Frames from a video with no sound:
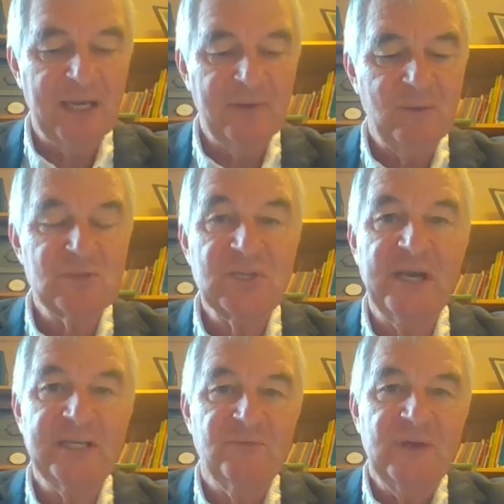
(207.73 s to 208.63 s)
It was
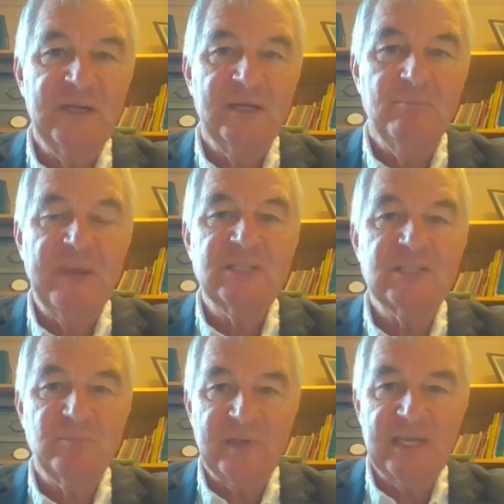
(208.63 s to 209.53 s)
kind of meant
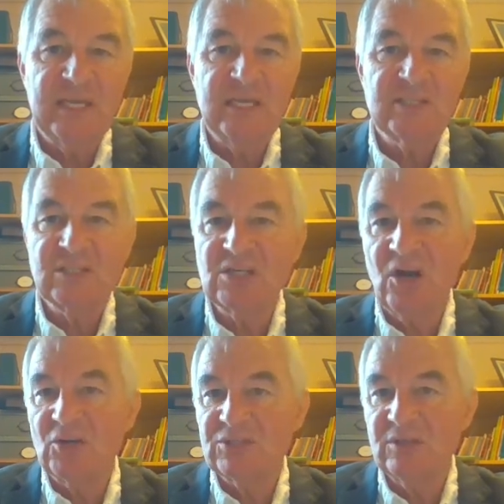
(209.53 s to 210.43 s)
to be his
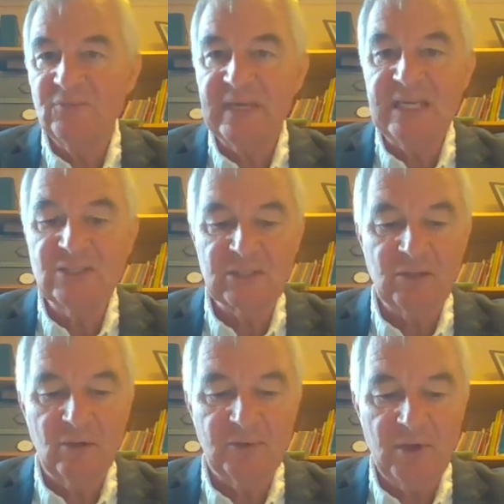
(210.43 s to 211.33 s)
Garden of
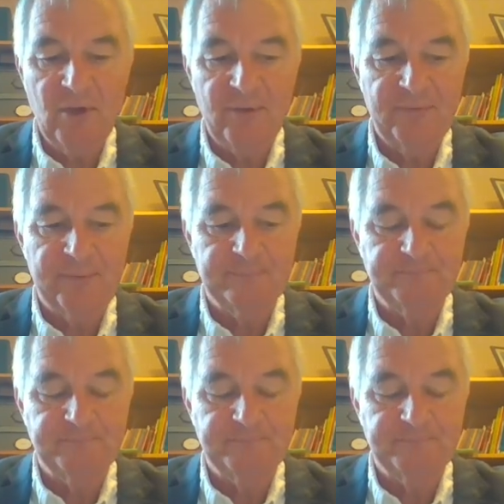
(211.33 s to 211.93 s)
Eden on earth.